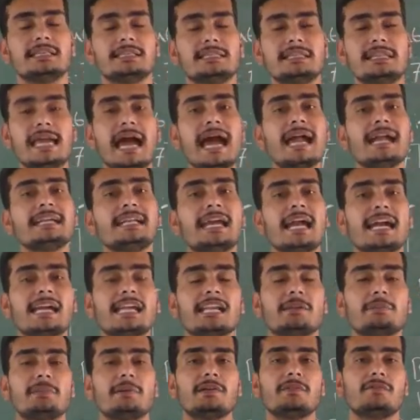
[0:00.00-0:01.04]
that
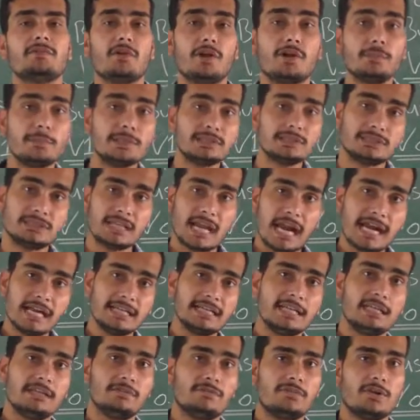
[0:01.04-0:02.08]
agreement from
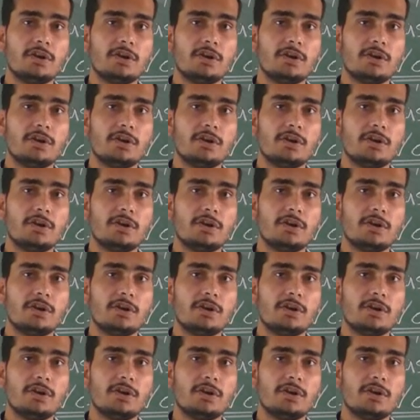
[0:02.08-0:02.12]
starting